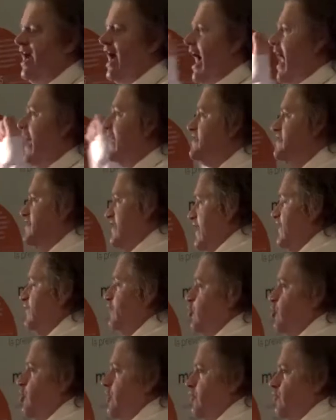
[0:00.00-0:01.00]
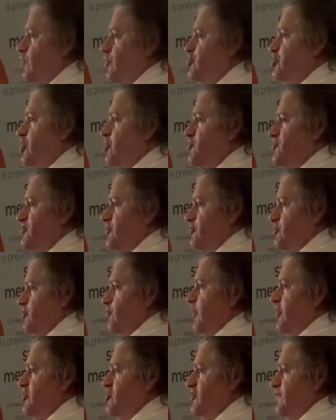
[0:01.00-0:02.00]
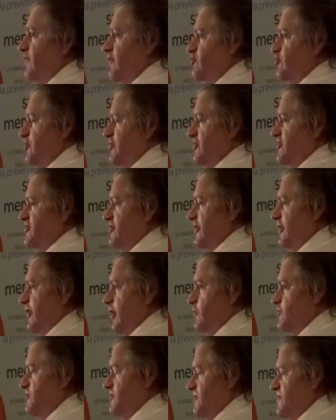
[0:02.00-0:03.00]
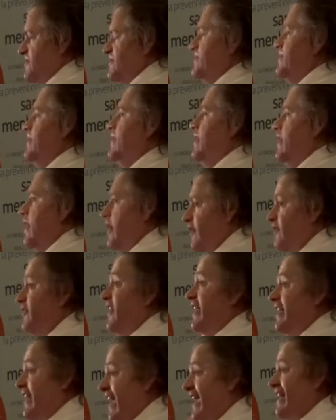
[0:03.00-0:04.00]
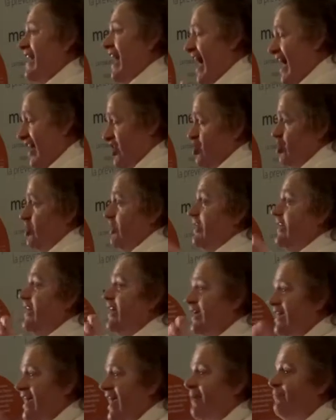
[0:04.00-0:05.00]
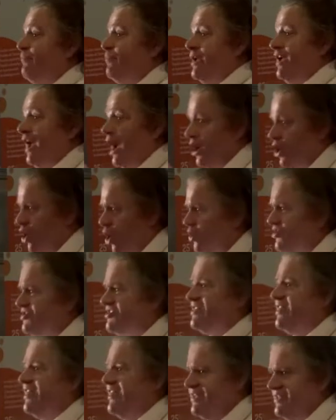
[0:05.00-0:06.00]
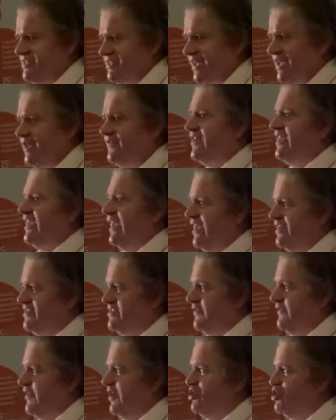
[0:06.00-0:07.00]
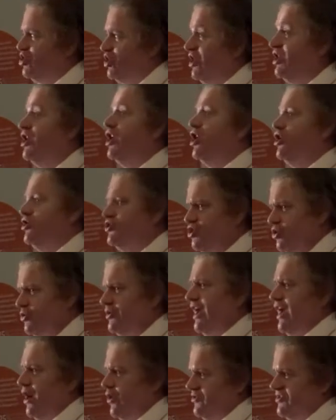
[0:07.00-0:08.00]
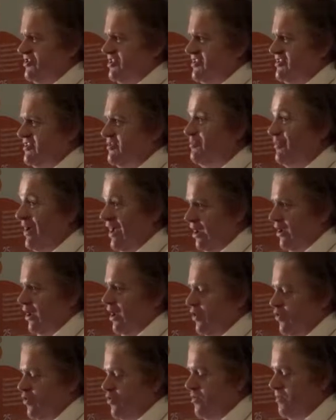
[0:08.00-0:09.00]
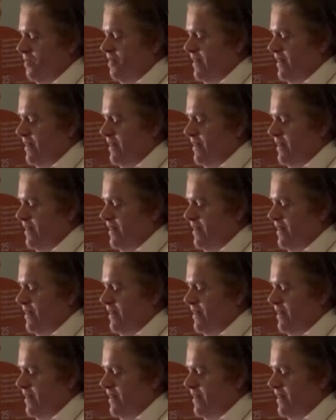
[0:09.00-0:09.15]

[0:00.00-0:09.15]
And if you can reduce the duration of untreated psychosis, then it actually can be a cost-saving intervention to the health system alone.